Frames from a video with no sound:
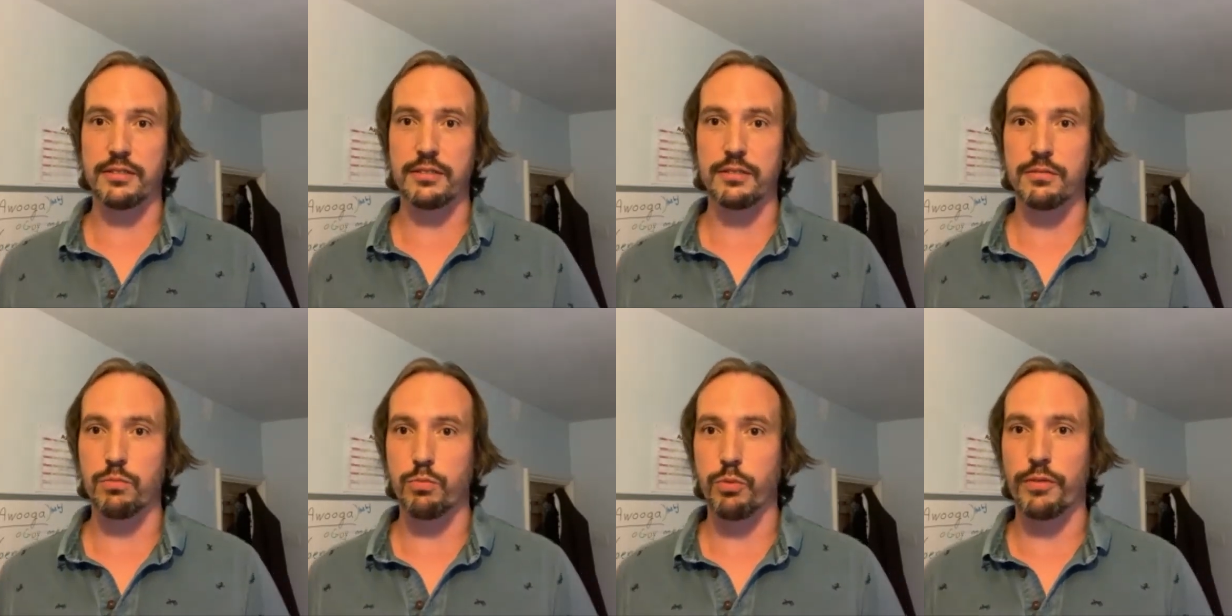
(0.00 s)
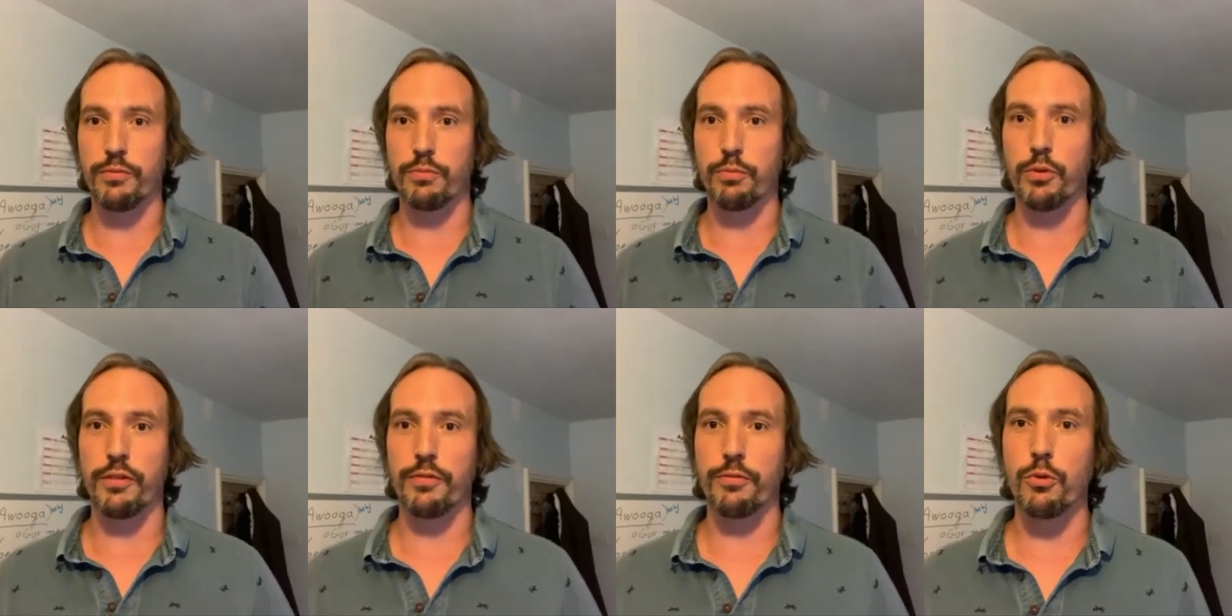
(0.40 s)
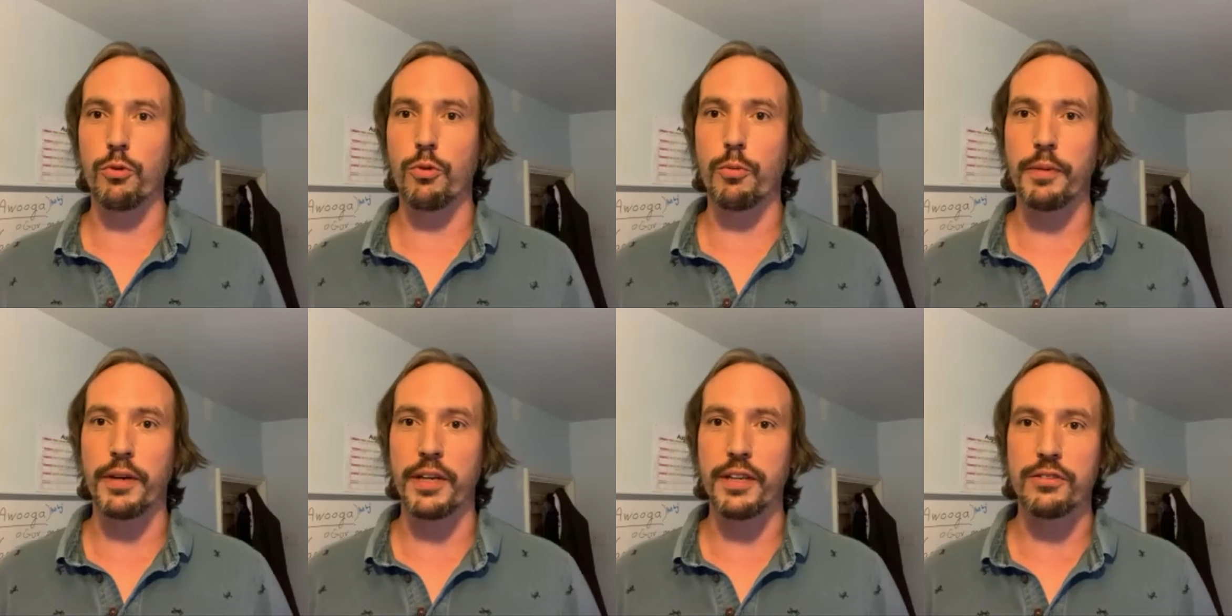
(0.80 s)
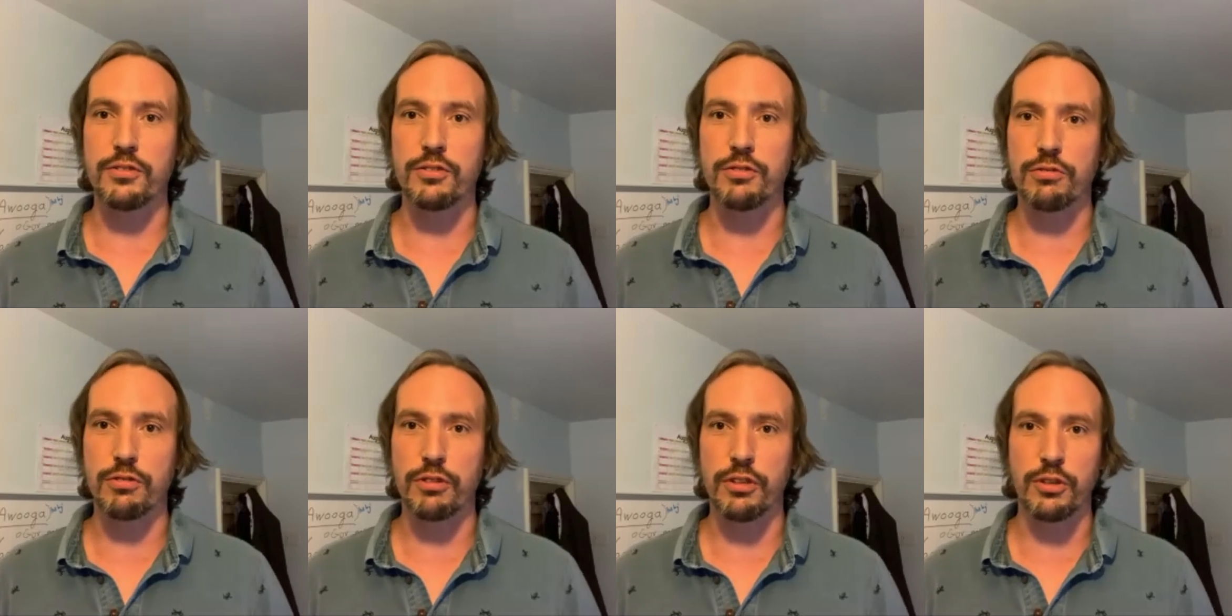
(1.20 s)
we've, we've all been
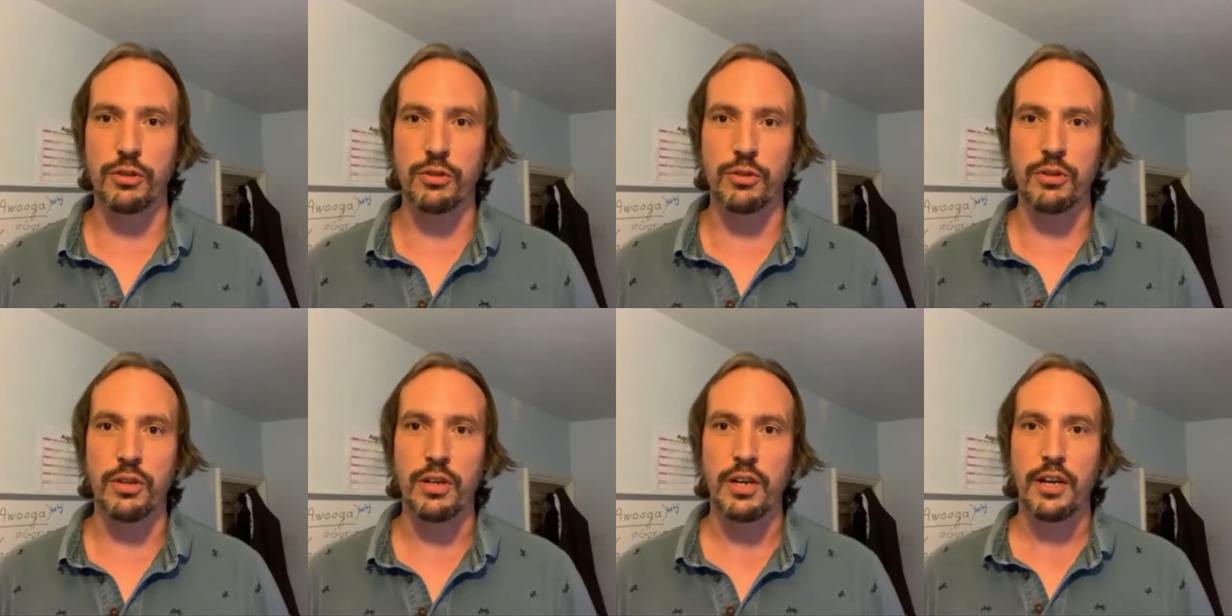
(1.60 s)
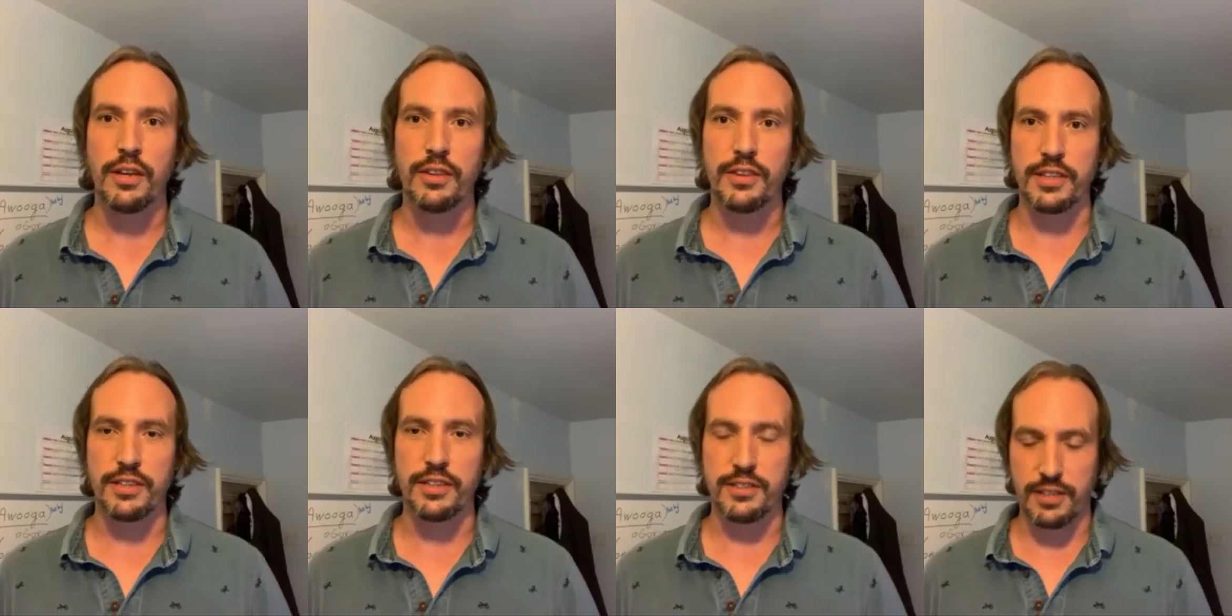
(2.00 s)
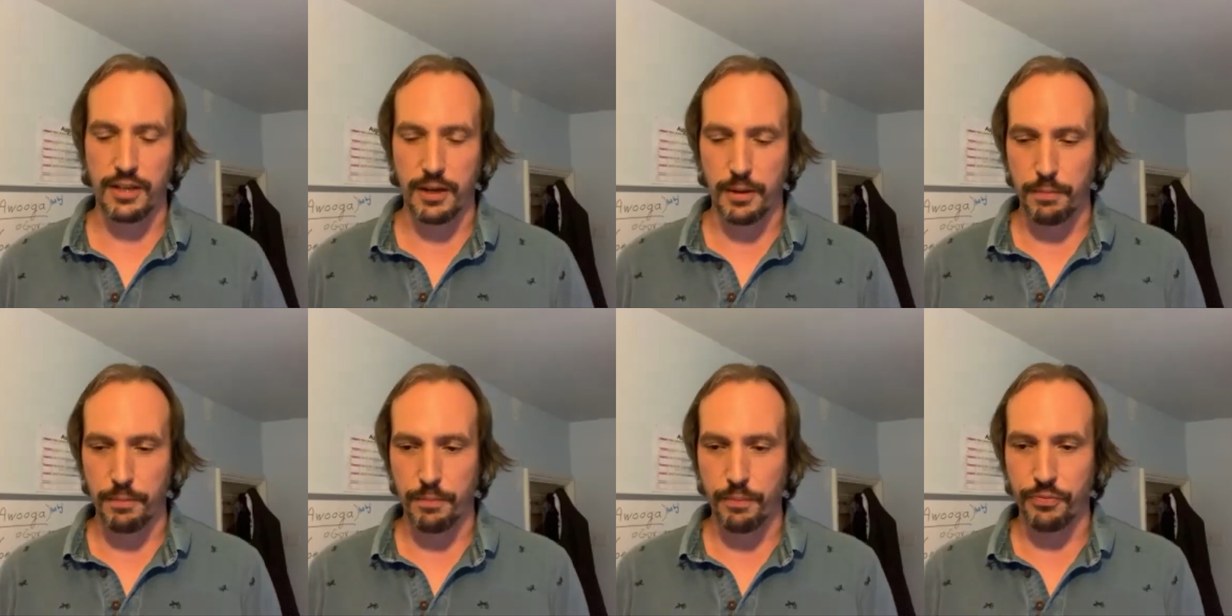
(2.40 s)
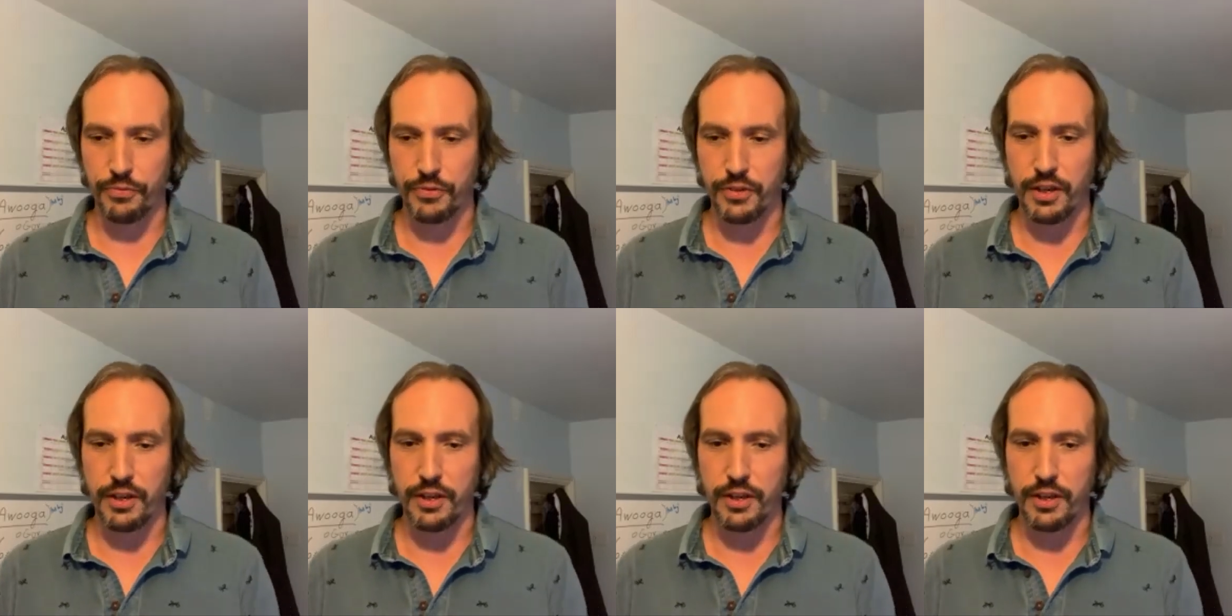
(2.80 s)
through this, um,